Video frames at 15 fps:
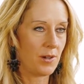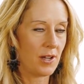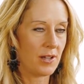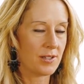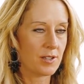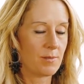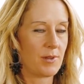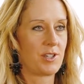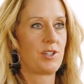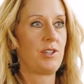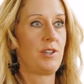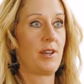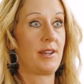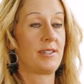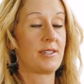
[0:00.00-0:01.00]
not so much
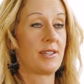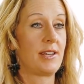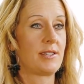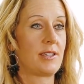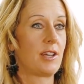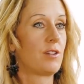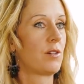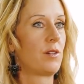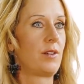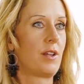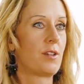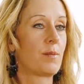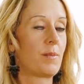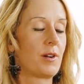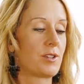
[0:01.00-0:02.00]
in the United States, they grow
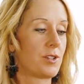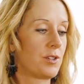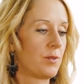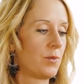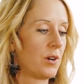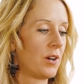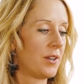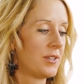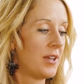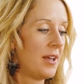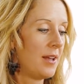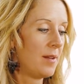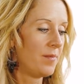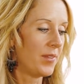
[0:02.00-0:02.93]
in other parts of the world,